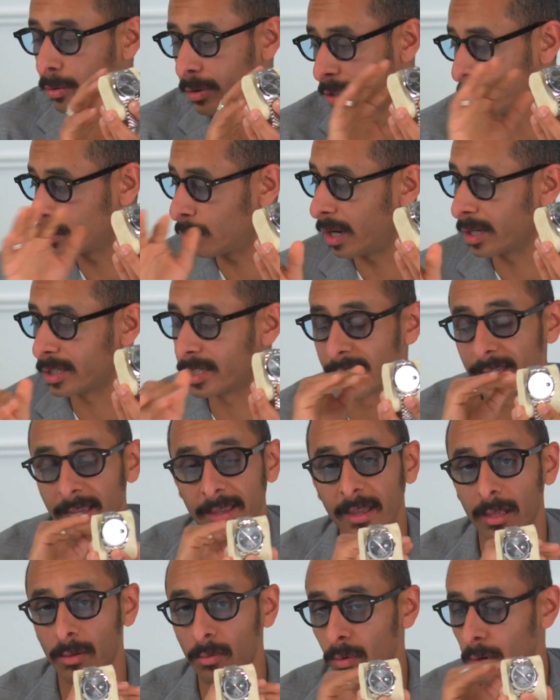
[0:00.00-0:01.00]
these watches,
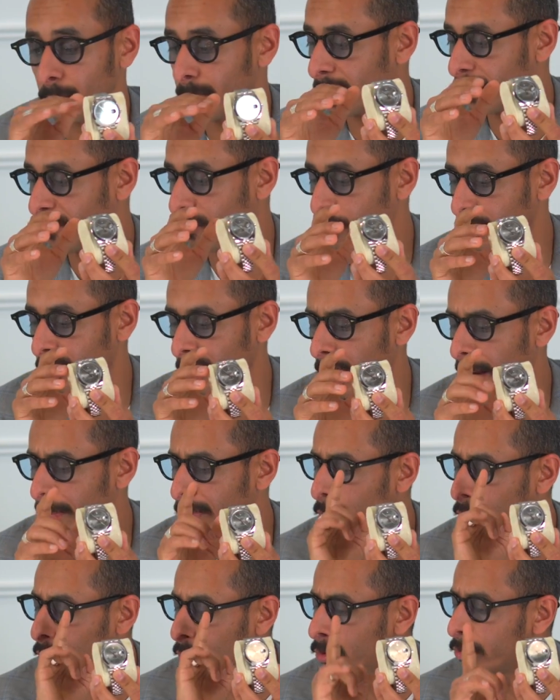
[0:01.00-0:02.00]
again, were before the hype.
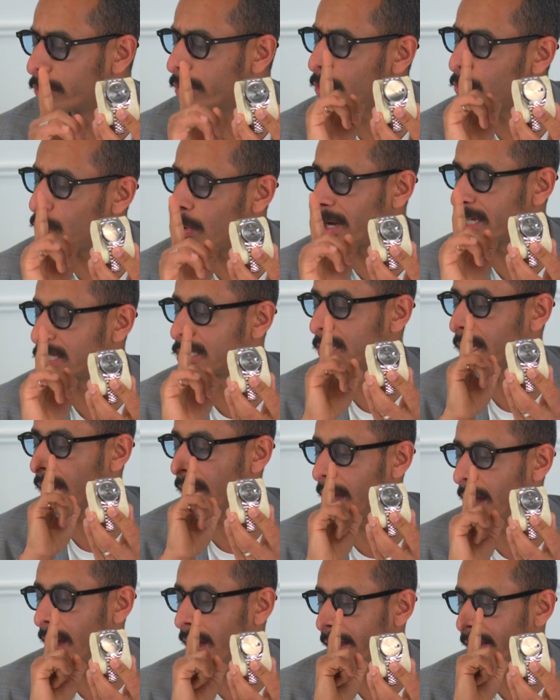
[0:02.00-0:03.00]
The only watch
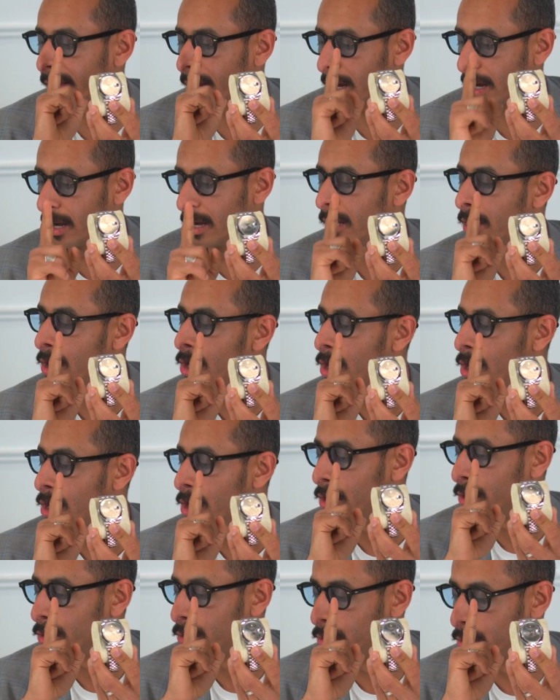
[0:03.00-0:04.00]
that I got
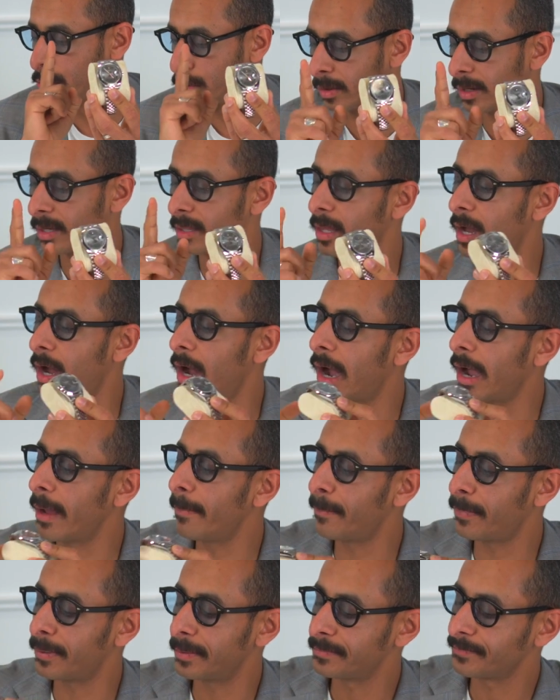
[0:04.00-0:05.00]
during the
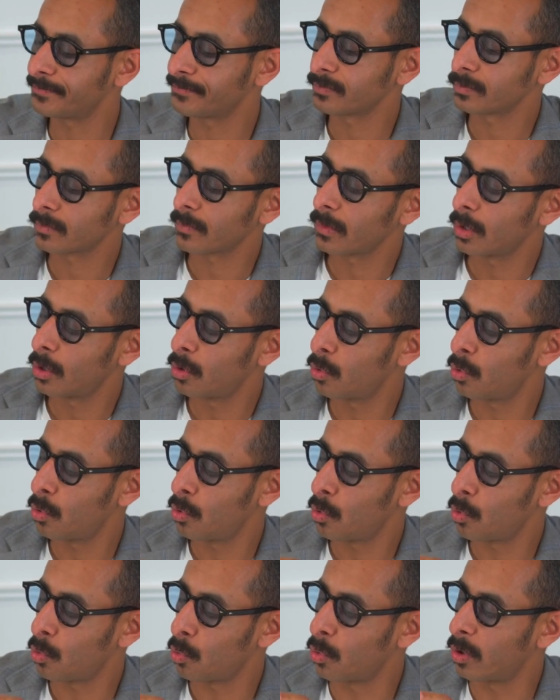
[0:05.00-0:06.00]
hype
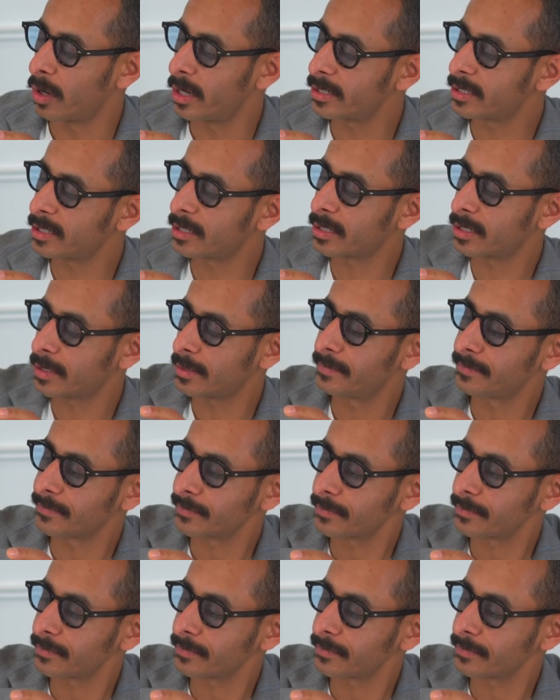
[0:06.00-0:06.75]
was